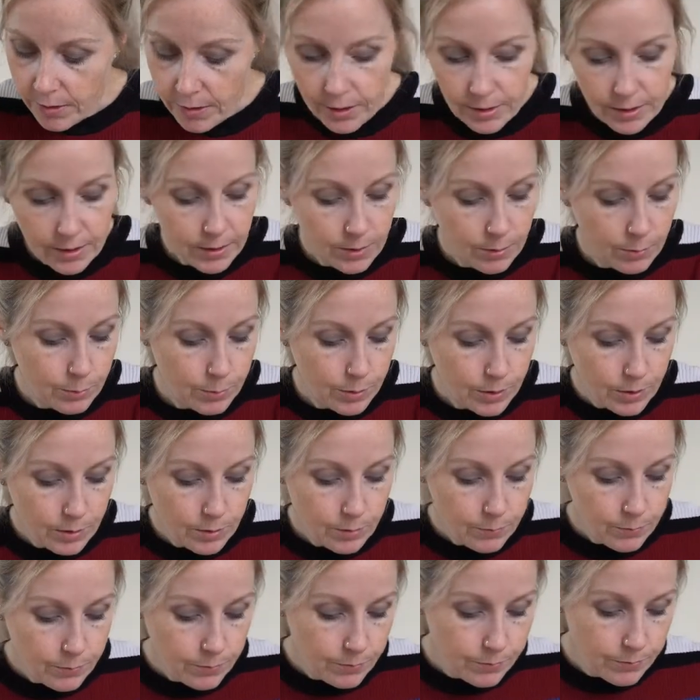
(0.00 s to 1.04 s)
There we
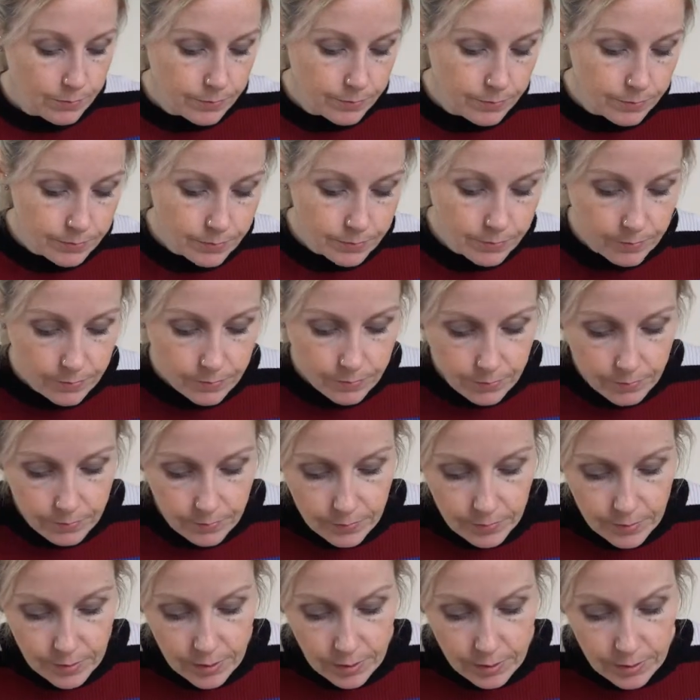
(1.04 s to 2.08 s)
go.
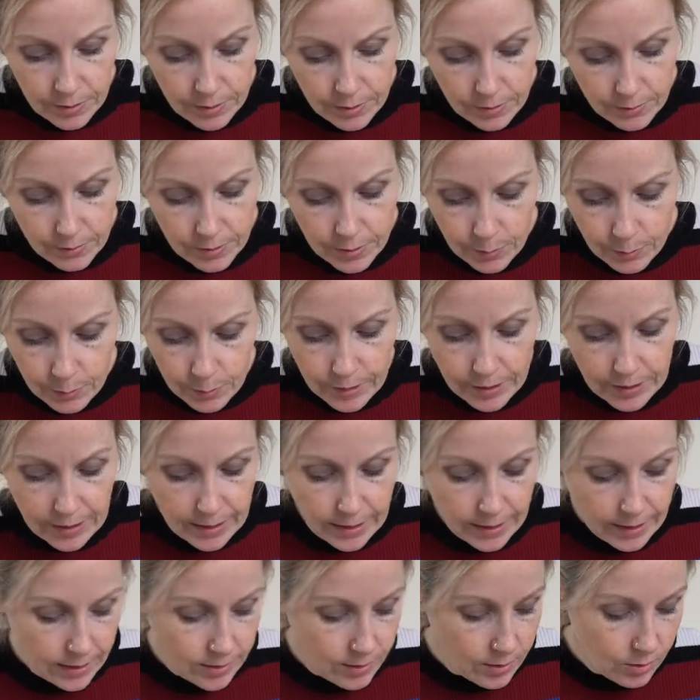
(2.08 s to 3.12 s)
There's a few in
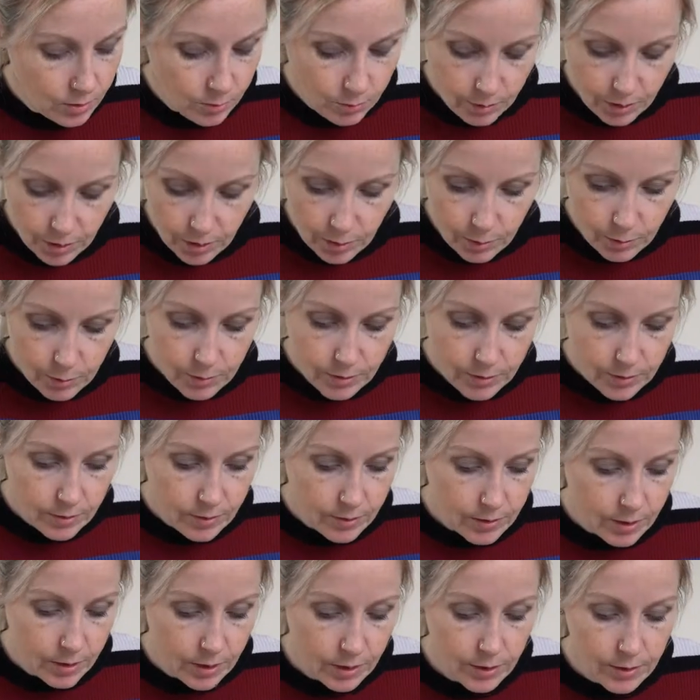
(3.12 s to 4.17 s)
there, not loads, that's
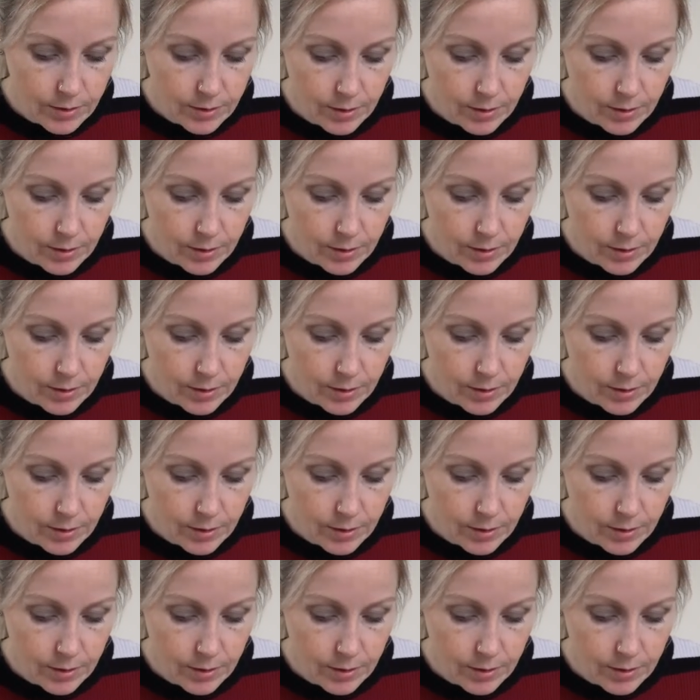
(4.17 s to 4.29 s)
good.